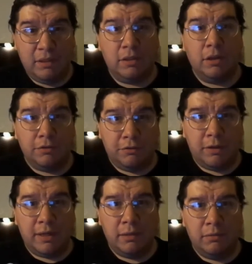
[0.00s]
the
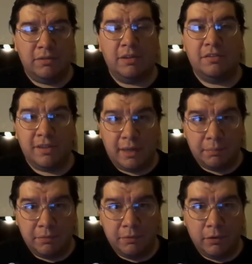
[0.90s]
ghost dragon was on
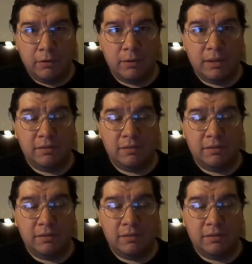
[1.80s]
top of her,